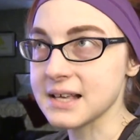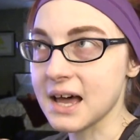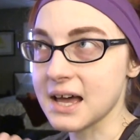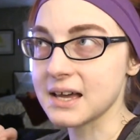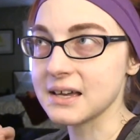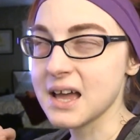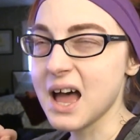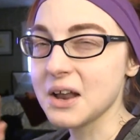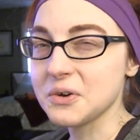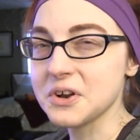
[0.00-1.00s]
Uh,
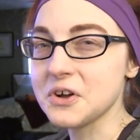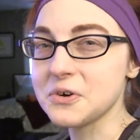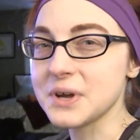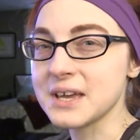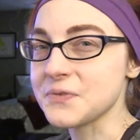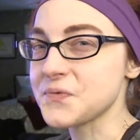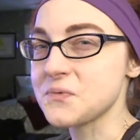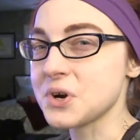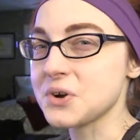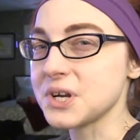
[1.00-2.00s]
I don't know if
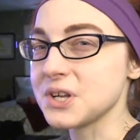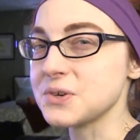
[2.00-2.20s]
we're going